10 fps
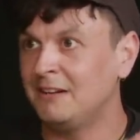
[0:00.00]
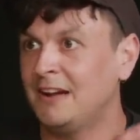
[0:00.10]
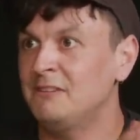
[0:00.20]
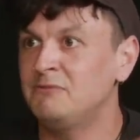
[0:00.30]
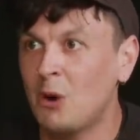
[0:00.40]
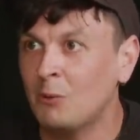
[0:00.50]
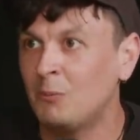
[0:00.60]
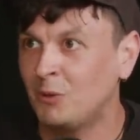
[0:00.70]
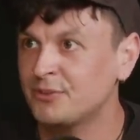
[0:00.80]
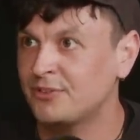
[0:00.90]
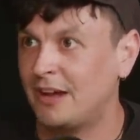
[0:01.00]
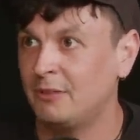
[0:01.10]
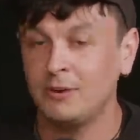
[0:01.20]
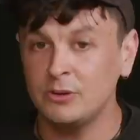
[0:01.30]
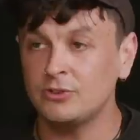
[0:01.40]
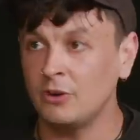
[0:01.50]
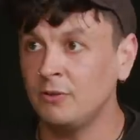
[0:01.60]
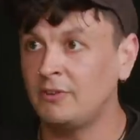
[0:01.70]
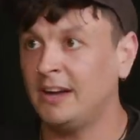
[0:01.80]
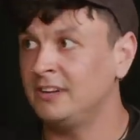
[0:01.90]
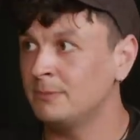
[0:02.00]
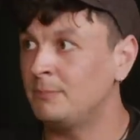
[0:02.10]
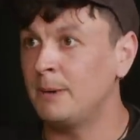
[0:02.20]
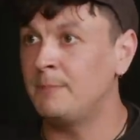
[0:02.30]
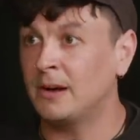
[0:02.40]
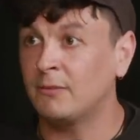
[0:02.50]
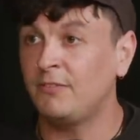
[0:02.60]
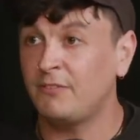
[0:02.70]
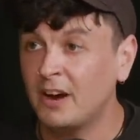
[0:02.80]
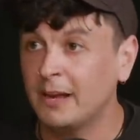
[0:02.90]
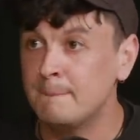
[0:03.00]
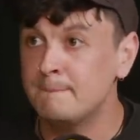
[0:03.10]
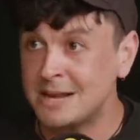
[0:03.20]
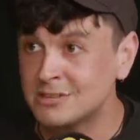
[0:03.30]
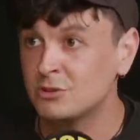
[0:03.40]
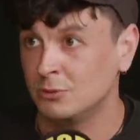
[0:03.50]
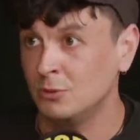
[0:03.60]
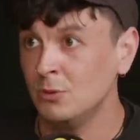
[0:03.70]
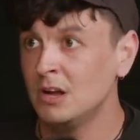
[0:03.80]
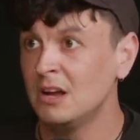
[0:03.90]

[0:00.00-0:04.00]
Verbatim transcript: Like, no one wants that. The way you solve that isn't by being fucking mental.